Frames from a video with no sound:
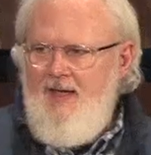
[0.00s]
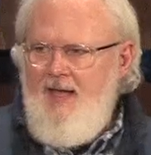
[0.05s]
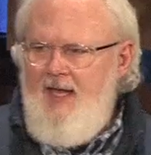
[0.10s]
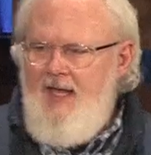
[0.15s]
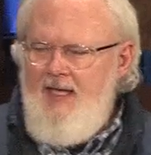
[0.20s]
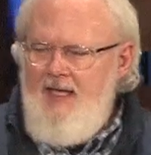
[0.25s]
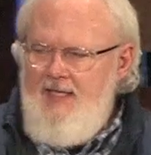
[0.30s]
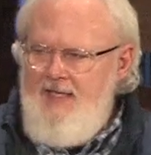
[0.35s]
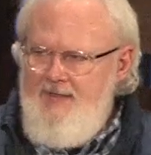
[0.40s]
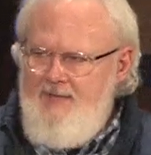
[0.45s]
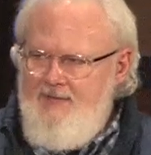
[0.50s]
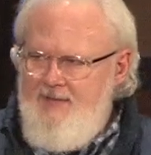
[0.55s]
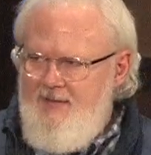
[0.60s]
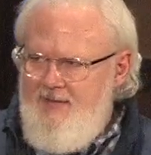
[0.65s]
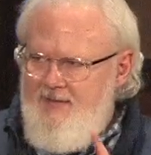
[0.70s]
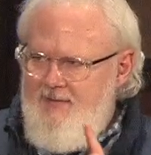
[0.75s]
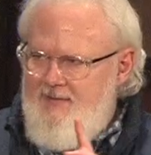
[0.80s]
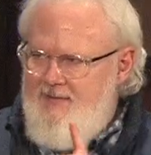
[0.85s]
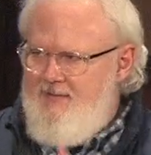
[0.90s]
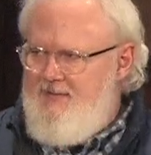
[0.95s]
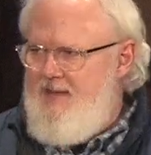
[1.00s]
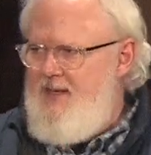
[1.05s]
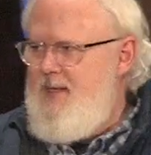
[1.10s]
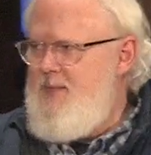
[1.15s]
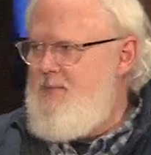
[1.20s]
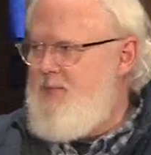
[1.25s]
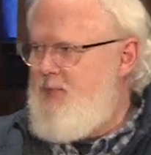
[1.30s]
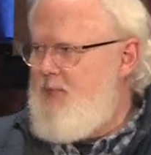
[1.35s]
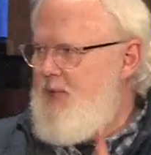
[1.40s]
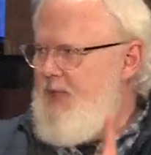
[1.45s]
And he said the
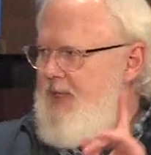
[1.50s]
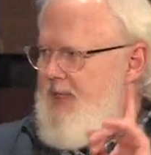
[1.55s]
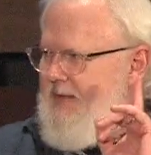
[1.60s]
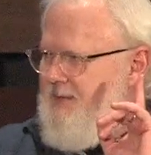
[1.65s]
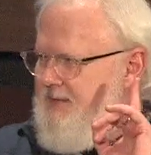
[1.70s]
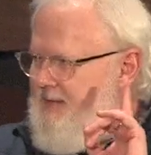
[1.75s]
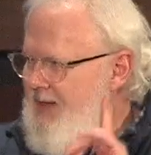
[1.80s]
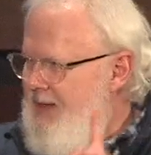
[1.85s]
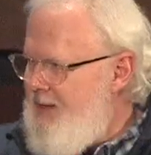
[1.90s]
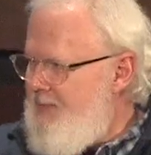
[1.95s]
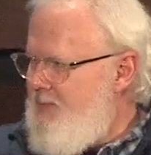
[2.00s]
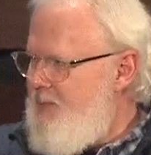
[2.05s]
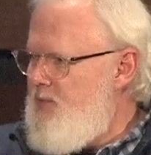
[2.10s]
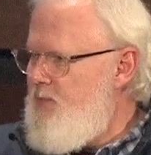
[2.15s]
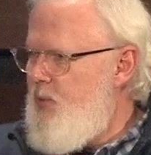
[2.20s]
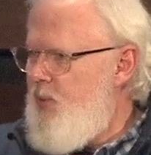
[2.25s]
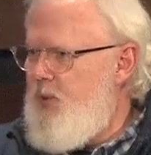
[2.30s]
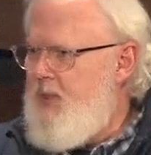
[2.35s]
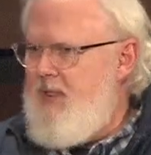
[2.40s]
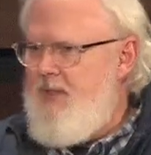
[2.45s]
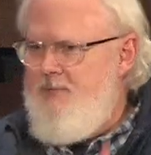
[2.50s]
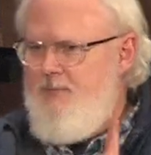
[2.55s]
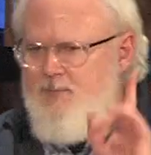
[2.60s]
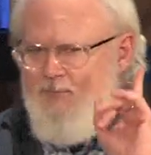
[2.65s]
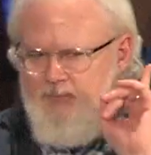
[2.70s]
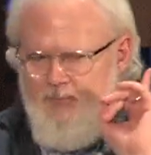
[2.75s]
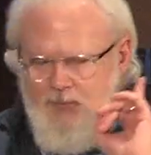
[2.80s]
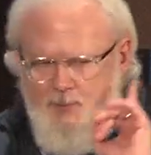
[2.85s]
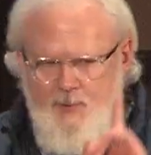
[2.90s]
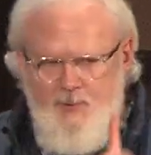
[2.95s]
same phrase every morning,
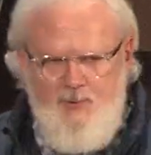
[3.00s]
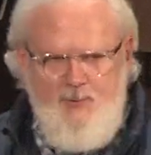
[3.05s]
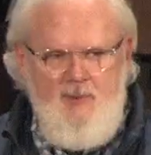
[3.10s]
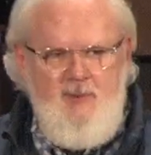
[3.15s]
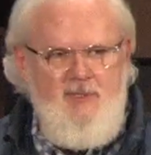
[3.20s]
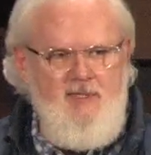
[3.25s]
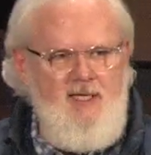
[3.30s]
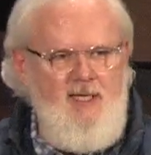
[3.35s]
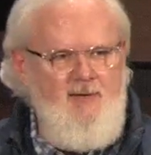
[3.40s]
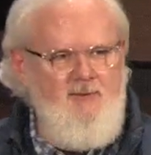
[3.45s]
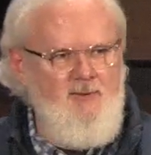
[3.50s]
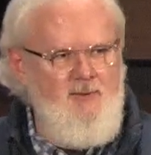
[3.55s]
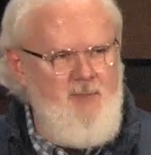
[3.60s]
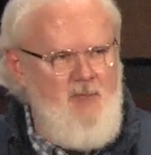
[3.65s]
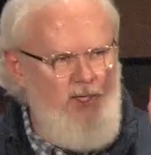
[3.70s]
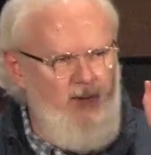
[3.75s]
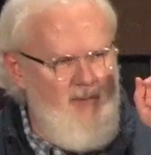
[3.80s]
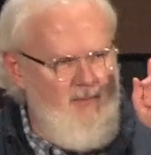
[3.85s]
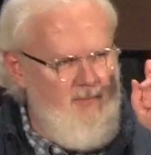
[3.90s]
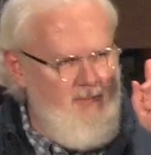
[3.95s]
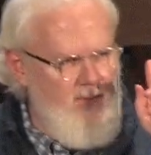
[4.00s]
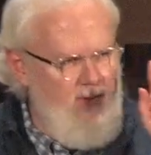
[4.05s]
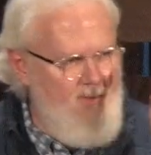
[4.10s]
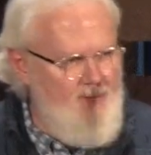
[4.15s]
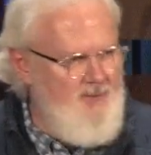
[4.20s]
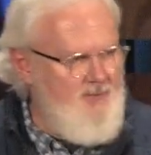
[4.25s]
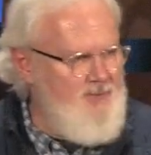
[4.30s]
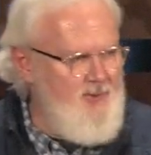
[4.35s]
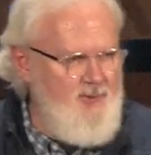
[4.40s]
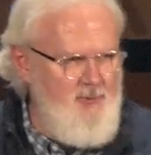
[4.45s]
first words out of his mouth,
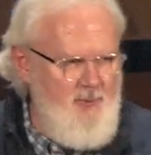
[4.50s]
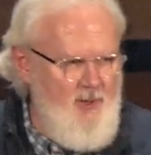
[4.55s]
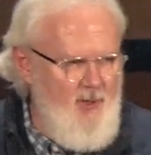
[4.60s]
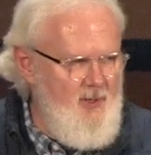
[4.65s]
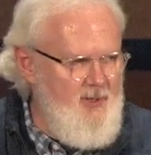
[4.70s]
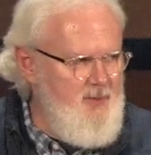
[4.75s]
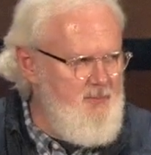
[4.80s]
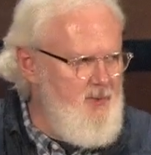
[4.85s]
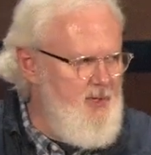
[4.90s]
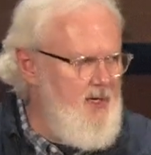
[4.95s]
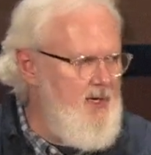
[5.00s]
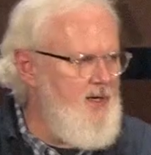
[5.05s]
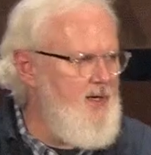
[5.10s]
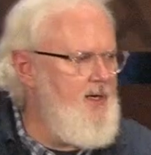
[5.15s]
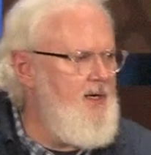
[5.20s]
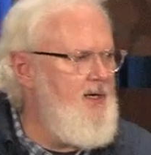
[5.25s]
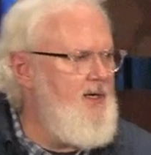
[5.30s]
first part of the prayer.